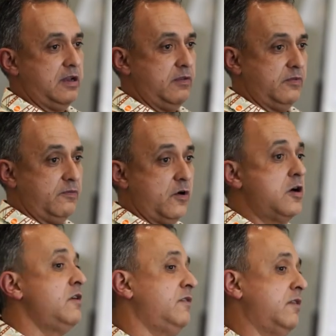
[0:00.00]
it leaves the
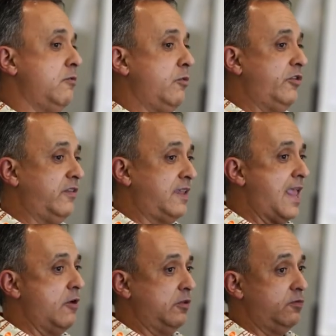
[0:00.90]
forest, which is
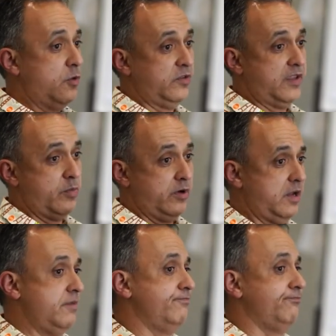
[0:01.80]
counted for
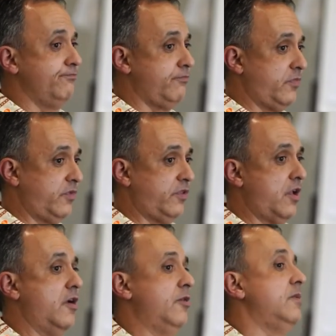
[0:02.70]
separately. Yeah.
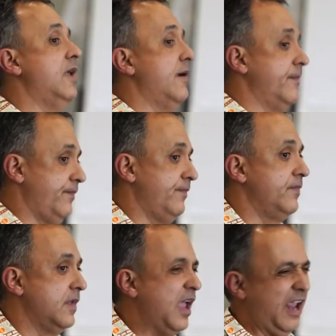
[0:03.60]
So, yeah.
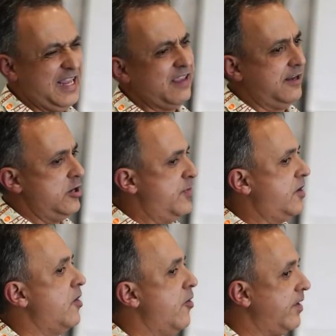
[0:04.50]
It gets a little
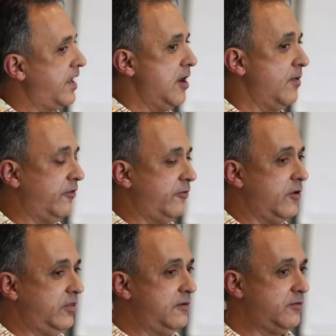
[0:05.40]
bit complicated because you've
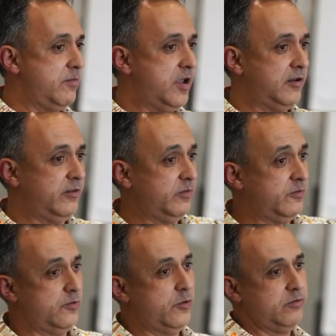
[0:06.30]
got different
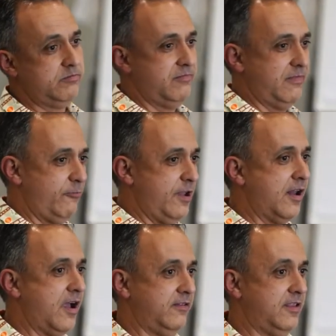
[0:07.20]
mechanisms for
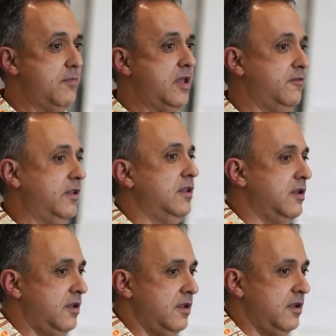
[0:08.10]
realizing the benefit.
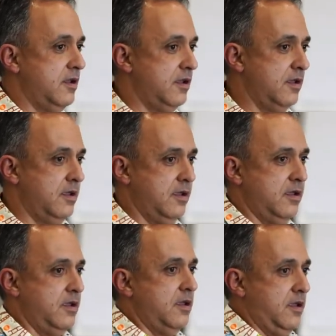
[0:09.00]

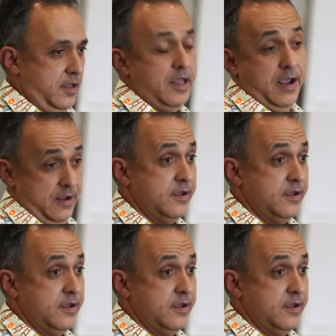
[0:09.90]
Yeah.